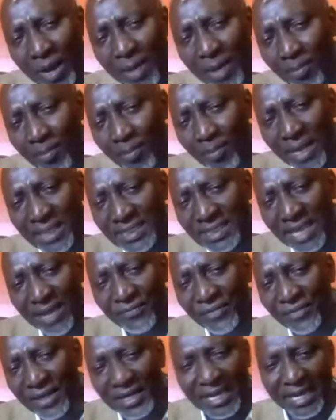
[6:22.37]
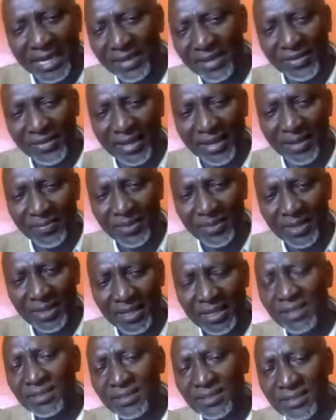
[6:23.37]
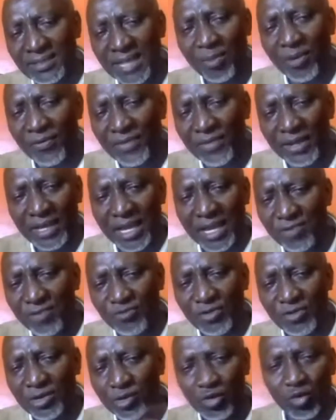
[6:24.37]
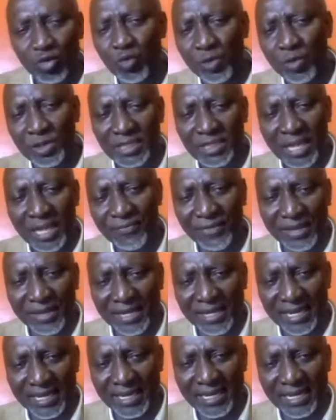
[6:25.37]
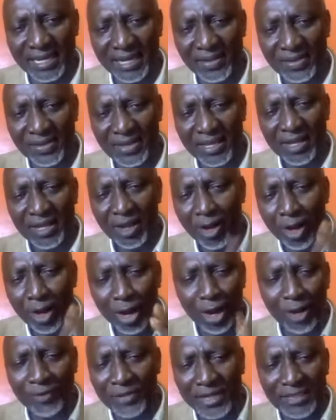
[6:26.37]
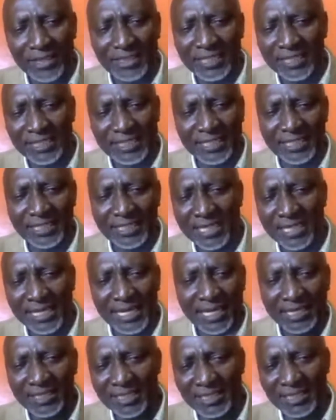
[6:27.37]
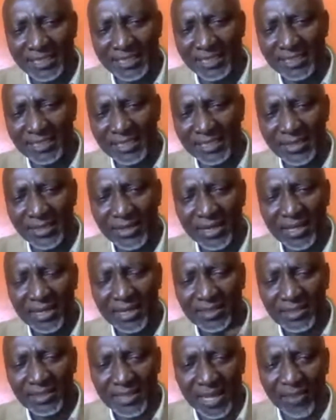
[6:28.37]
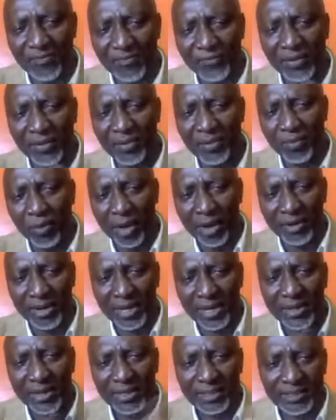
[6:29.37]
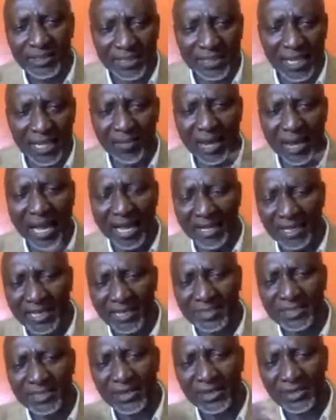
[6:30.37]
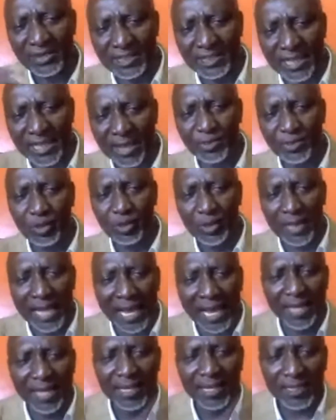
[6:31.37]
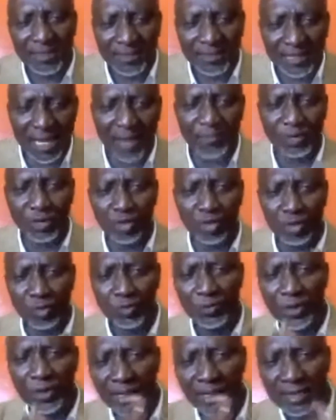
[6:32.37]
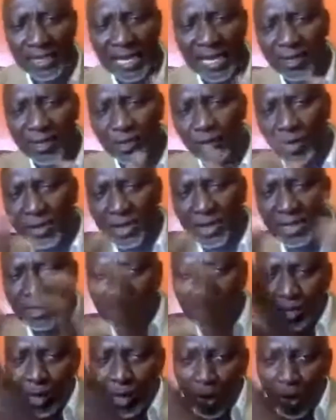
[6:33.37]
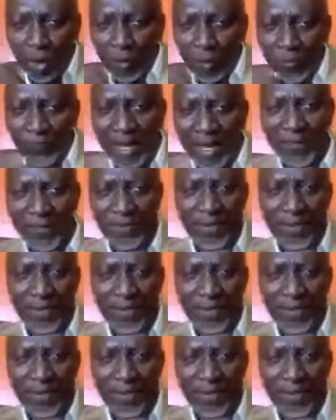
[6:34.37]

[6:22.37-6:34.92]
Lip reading: 1 month after the another. Some of the countries 2 weeks after the another. All 1960, 1960, some February, some August, some July, some June. That is what they did all over,